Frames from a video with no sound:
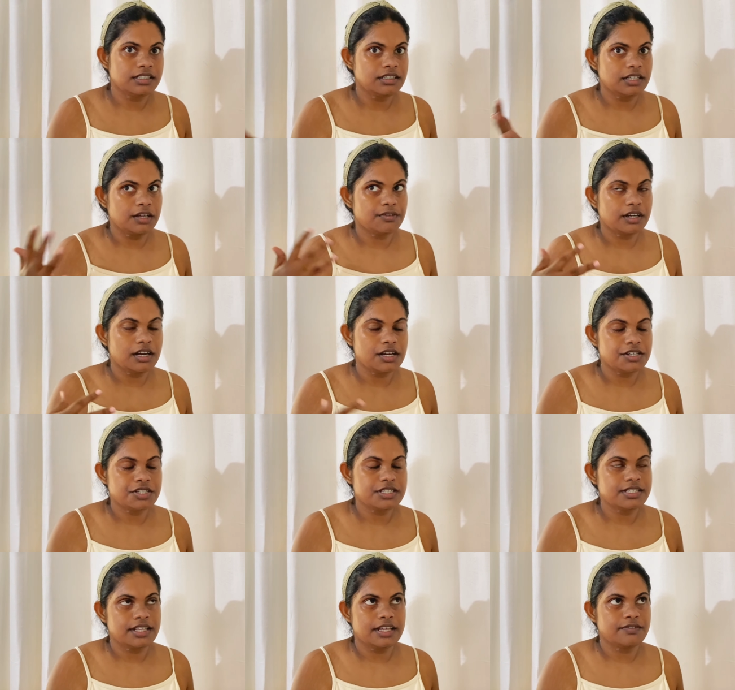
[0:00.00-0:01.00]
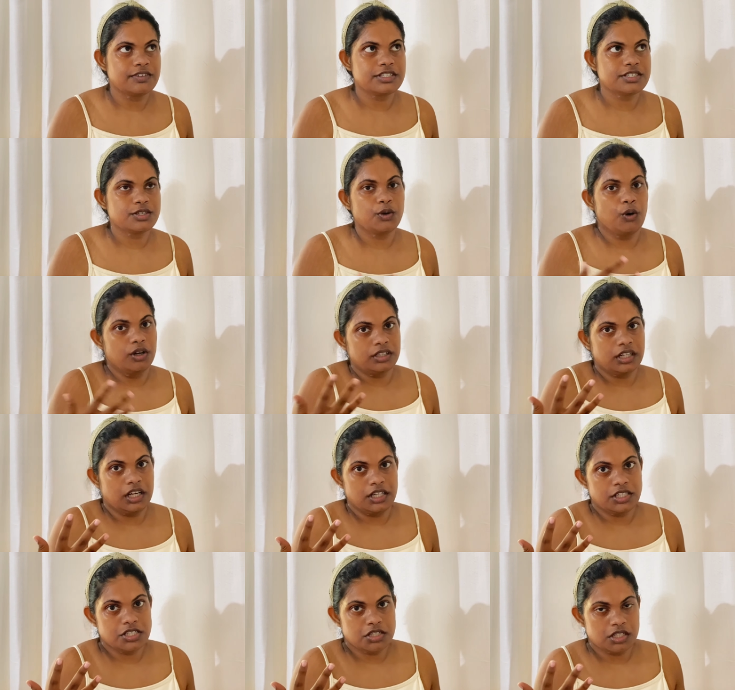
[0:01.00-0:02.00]
in our countries, like, which is a hot
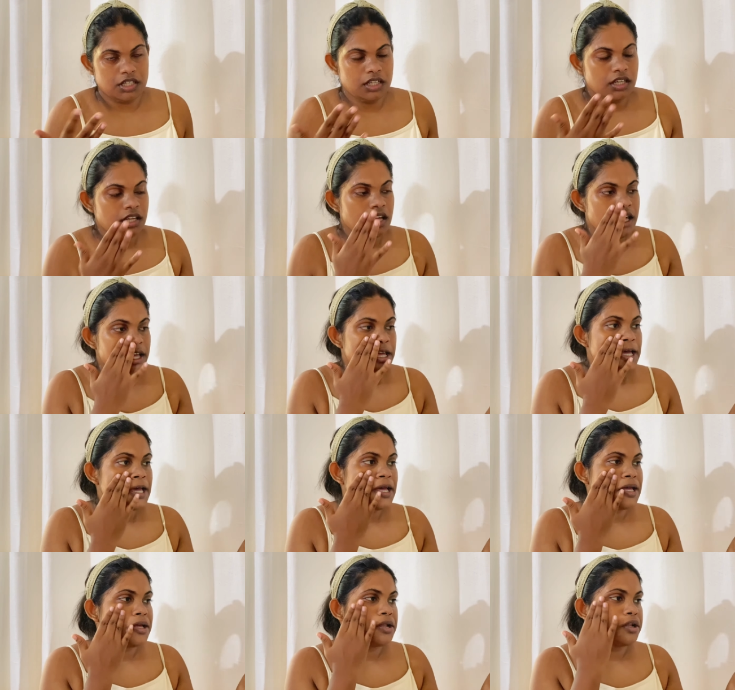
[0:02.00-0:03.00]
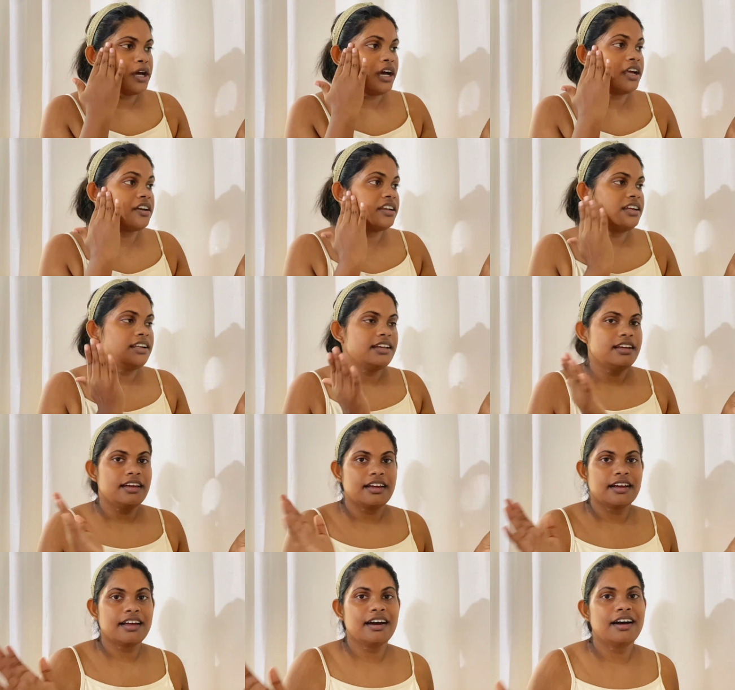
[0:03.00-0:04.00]
country. And I really
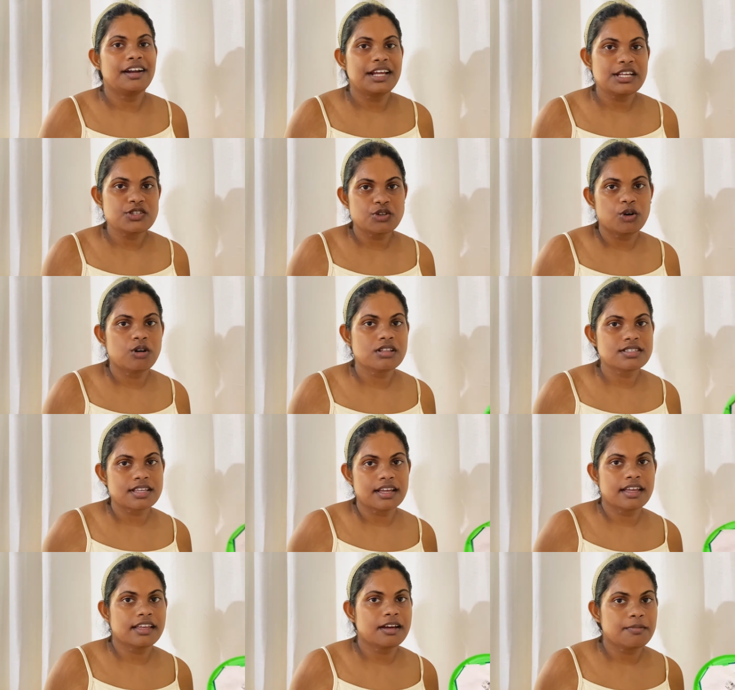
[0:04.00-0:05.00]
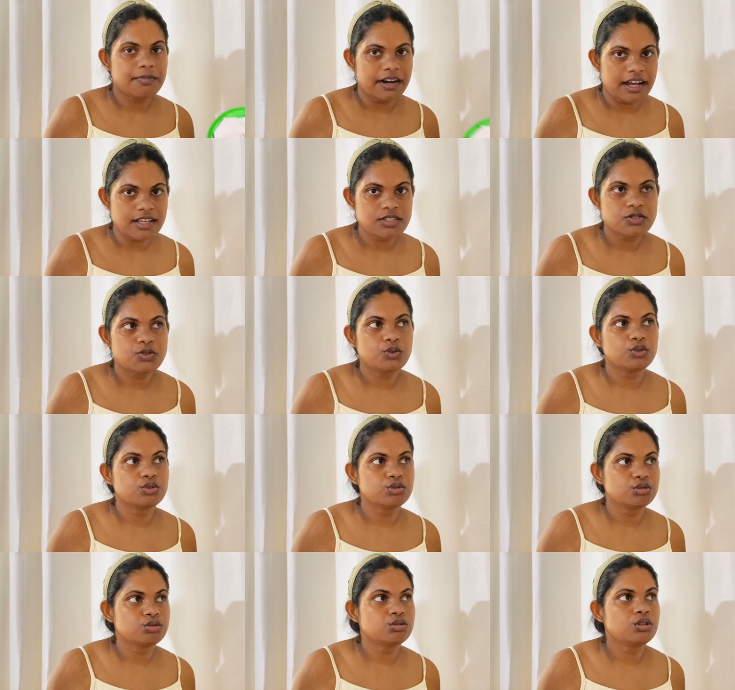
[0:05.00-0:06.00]
encourage all skincare brands to
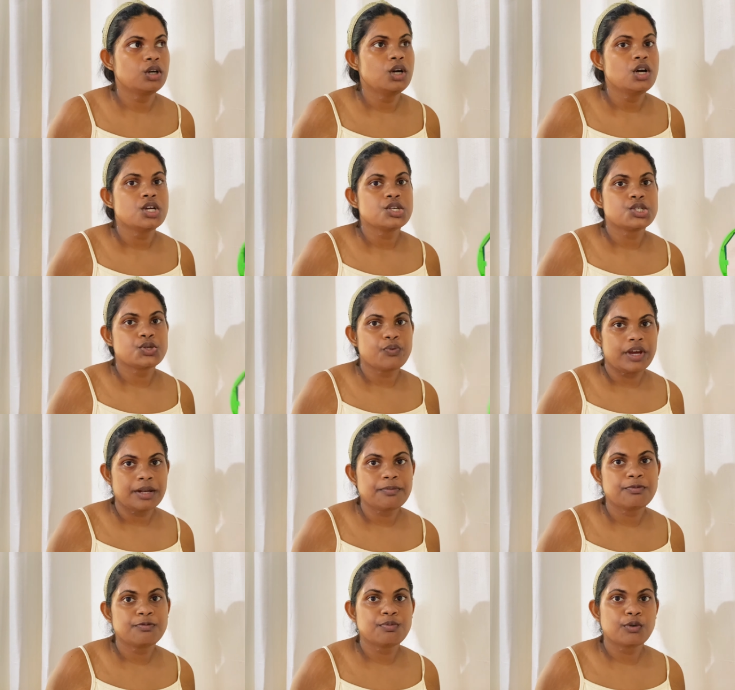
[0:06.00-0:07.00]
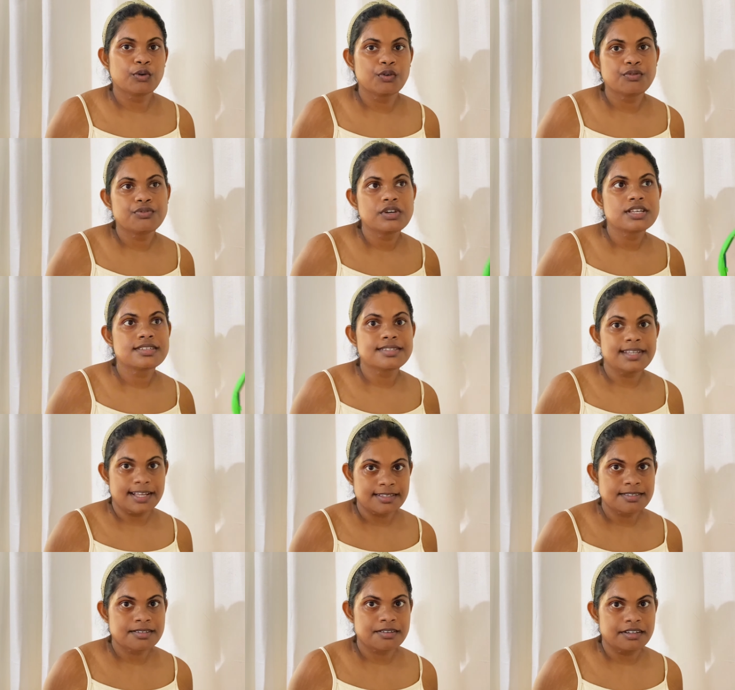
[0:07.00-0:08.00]
do sweat proof
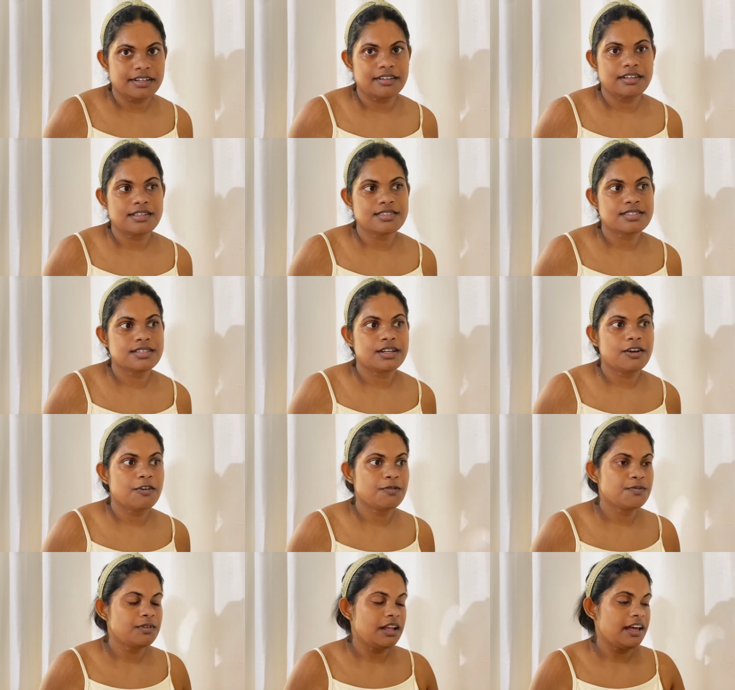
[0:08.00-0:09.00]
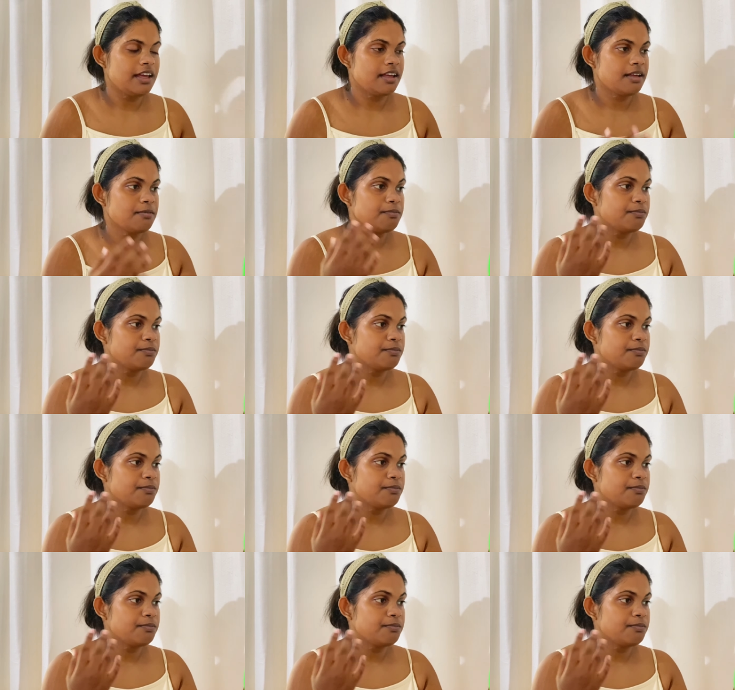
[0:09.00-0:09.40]
sunscreen instead of like